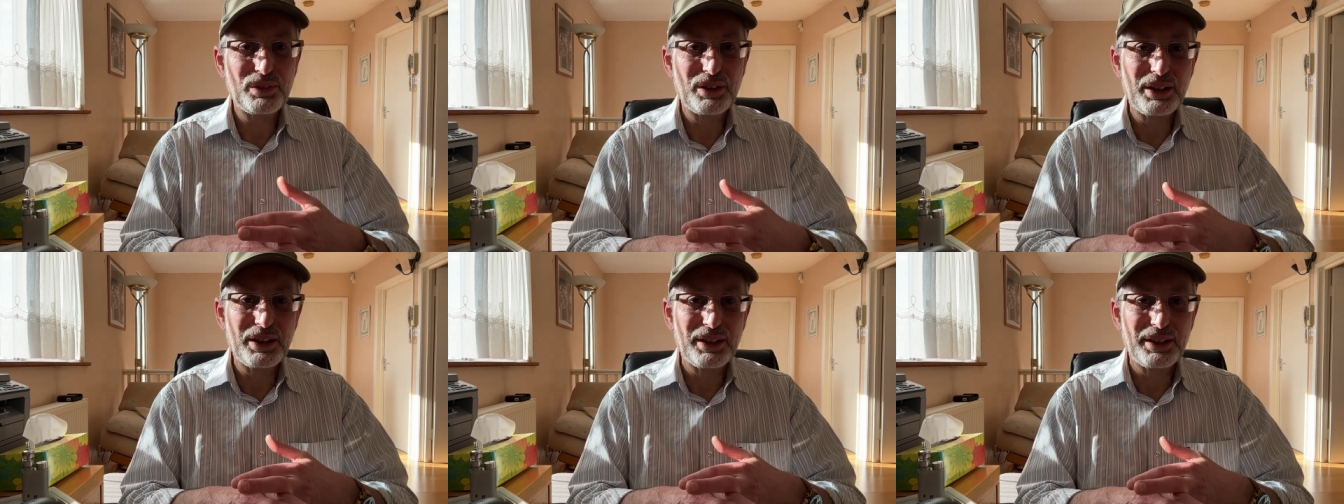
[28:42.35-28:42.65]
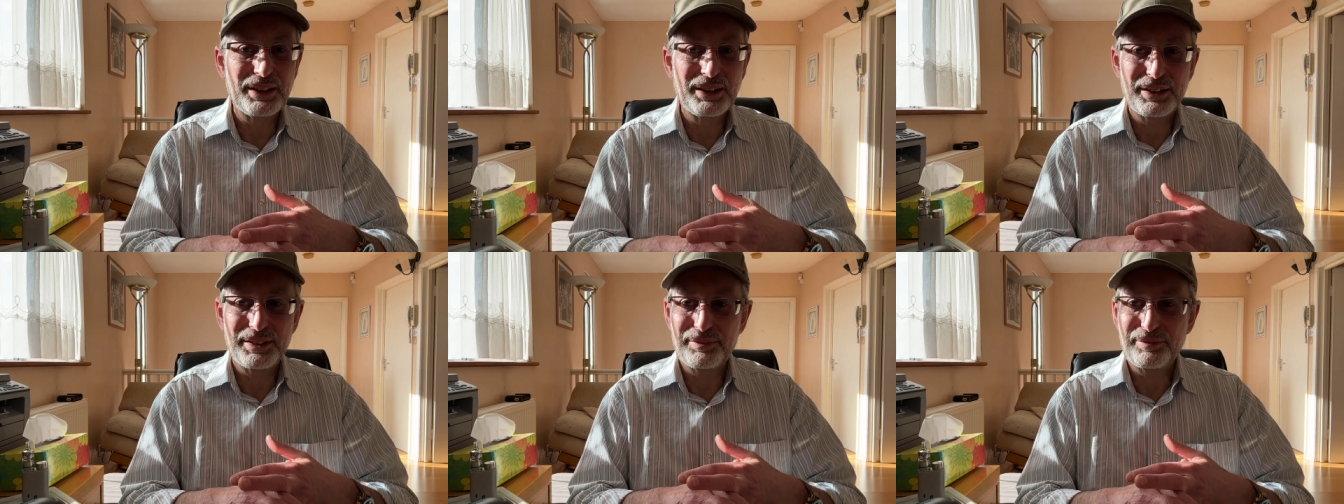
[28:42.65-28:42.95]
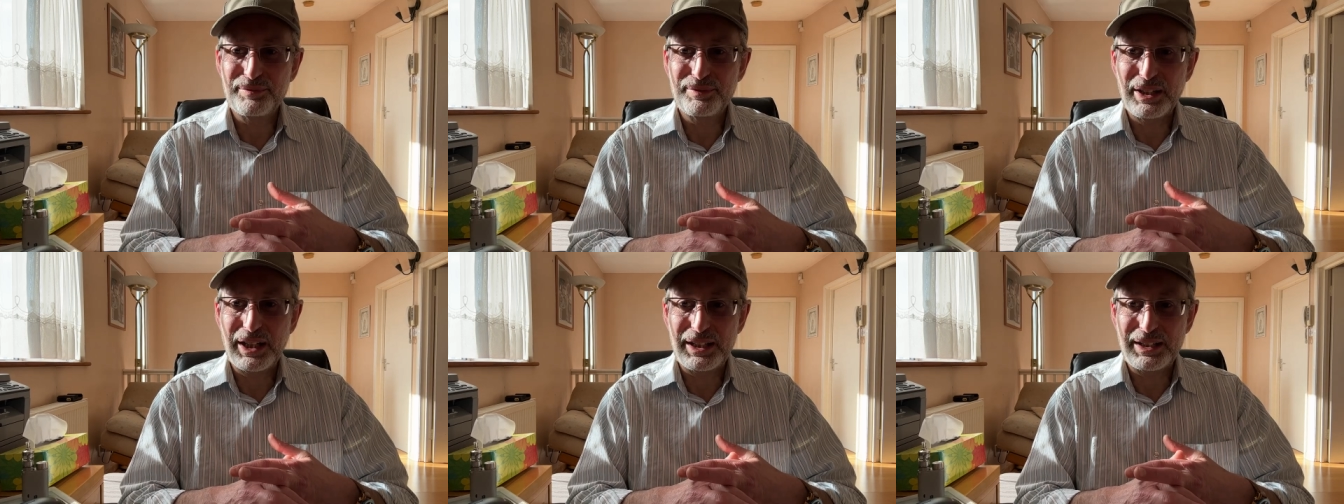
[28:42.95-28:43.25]

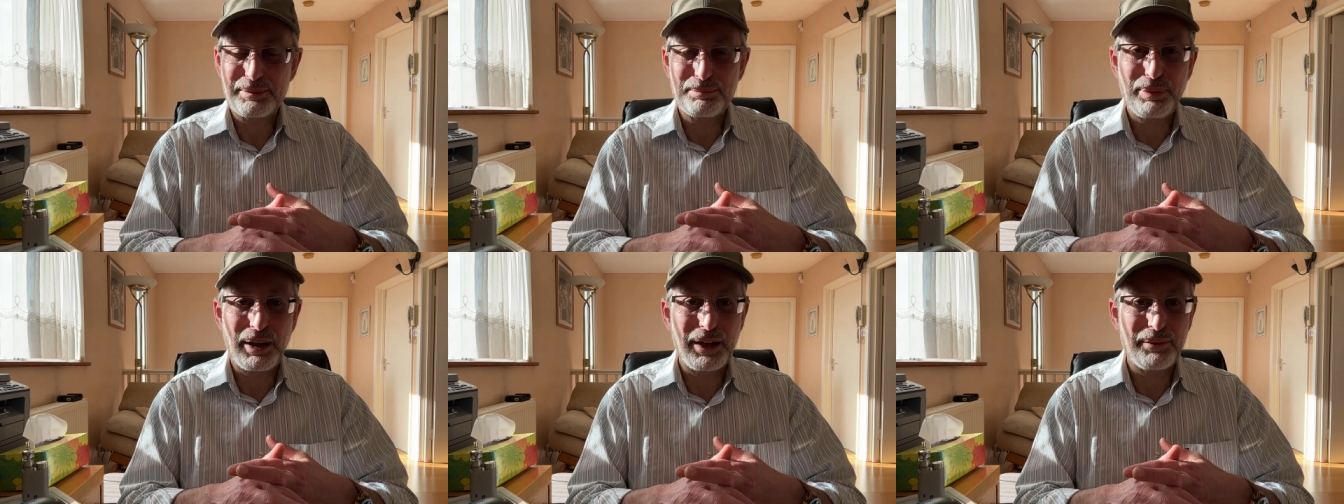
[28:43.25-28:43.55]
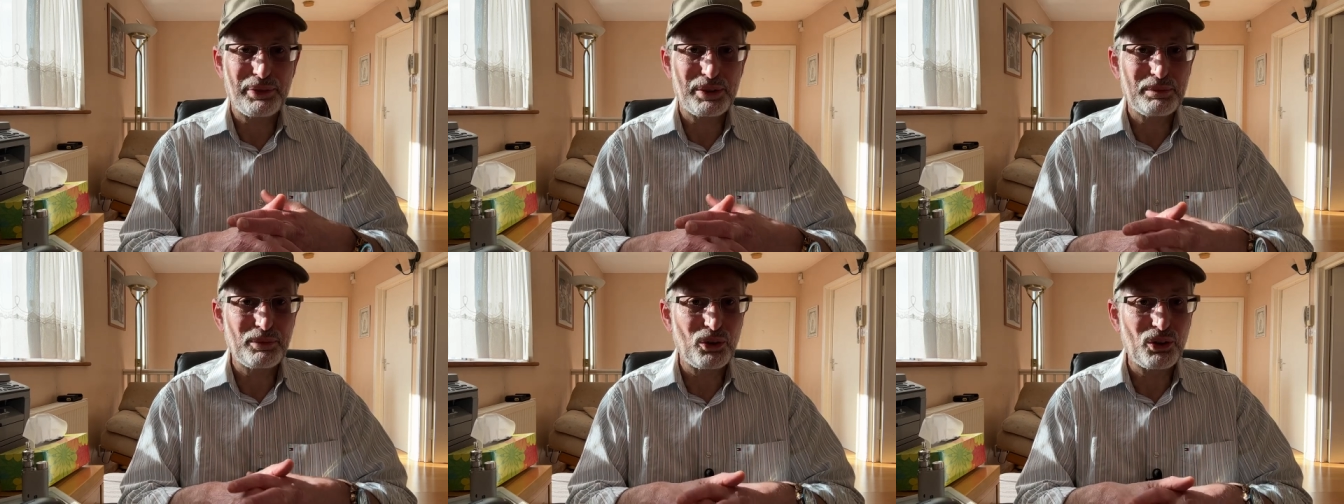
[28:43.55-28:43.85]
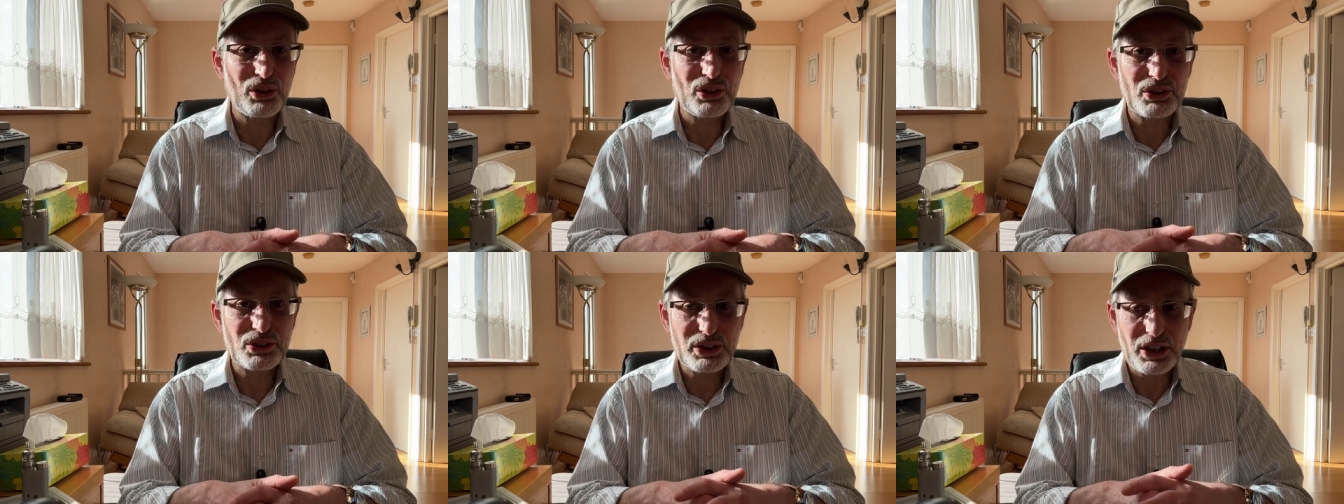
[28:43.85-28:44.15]
um, that pipe
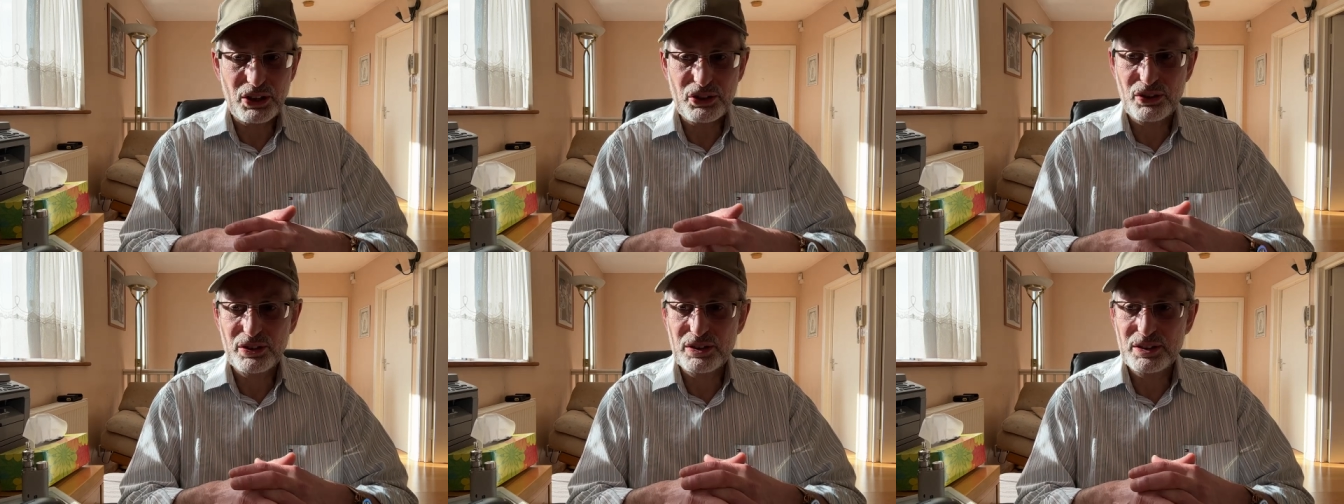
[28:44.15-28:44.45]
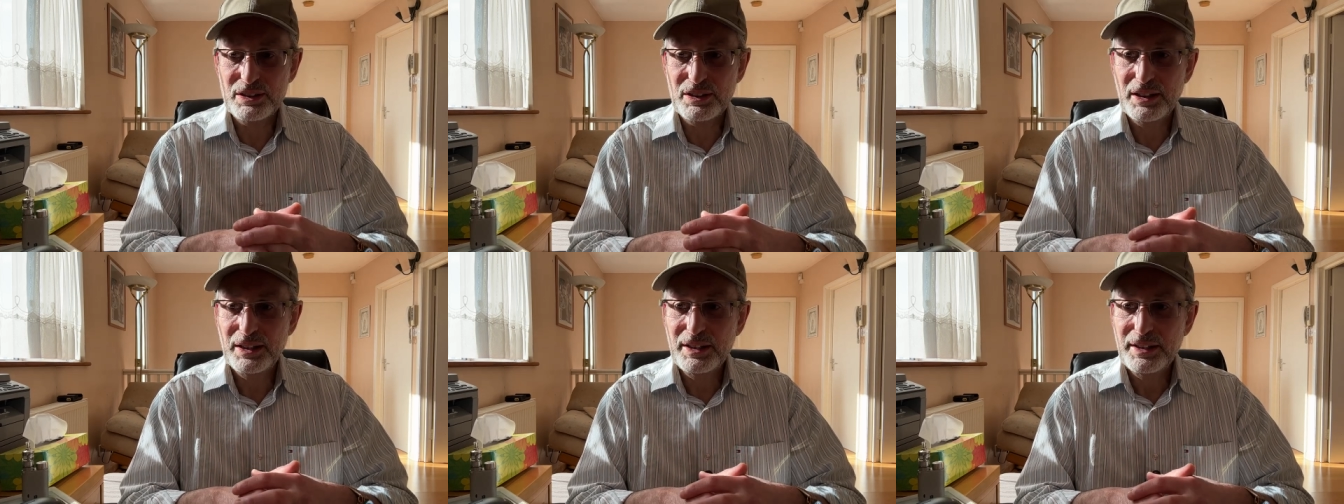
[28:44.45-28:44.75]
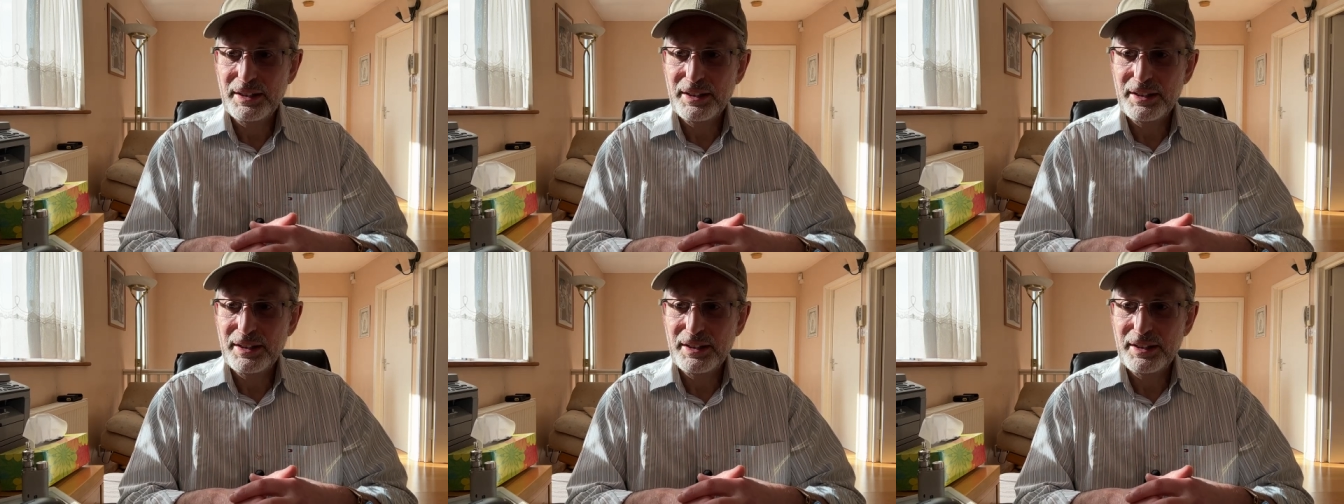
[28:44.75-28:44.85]
smoking sessions.